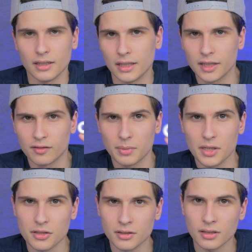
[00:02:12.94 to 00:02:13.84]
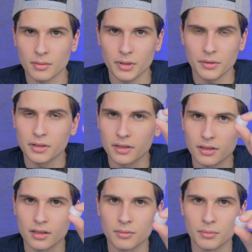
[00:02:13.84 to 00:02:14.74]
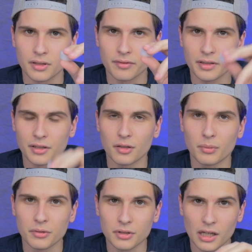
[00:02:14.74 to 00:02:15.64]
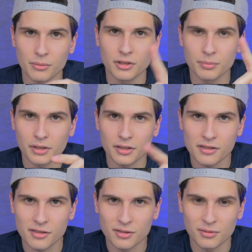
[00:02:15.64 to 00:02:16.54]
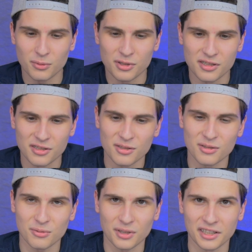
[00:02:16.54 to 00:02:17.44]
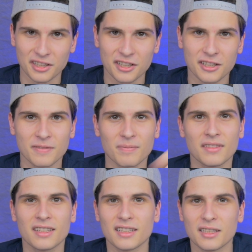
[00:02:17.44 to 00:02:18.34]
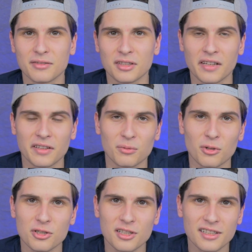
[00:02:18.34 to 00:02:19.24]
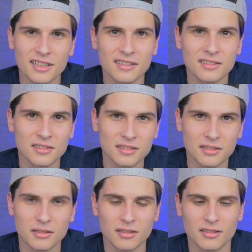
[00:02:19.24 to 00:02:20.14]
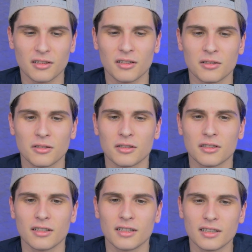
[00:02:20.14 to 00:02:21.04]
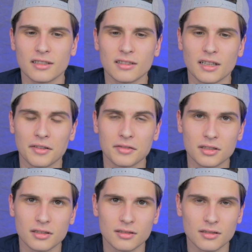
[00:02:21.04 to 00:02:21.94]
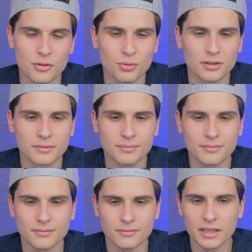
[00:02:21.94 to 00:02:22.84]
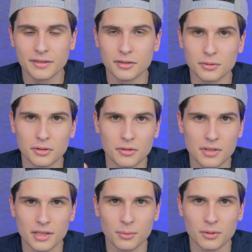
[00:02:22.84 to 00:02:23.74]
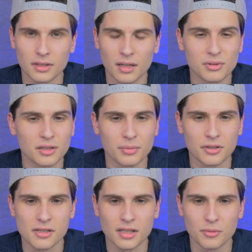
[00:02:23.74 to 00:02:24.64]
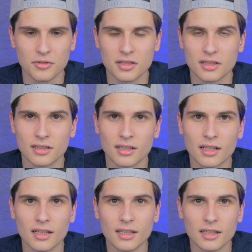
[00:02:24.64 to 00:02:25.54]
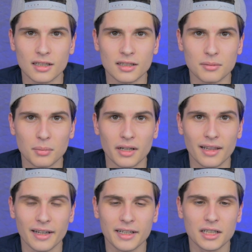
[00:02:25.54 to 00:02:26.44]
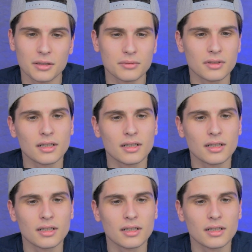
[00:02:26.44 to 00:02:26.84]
and I have mentioned about it in my video about upgrade parts, which is right here. If you haven't watched it yet, look at it after this one if you want to see what upgrade parts I'm using in my laydown.